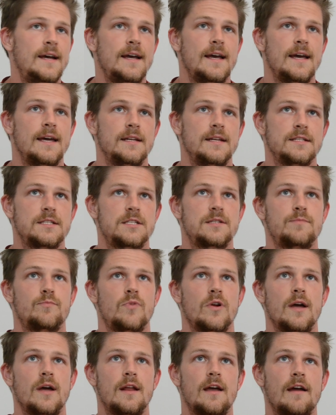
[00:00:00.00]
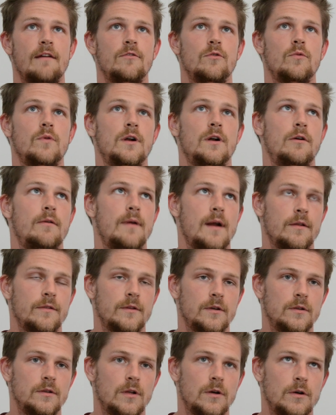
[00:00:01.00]
and it's spread everywhere around the
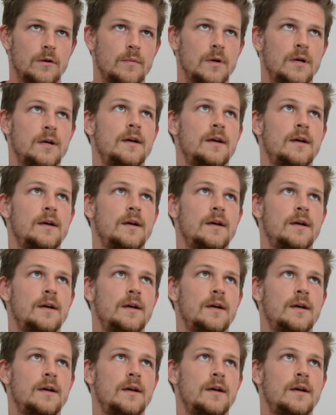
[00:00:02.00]
globe.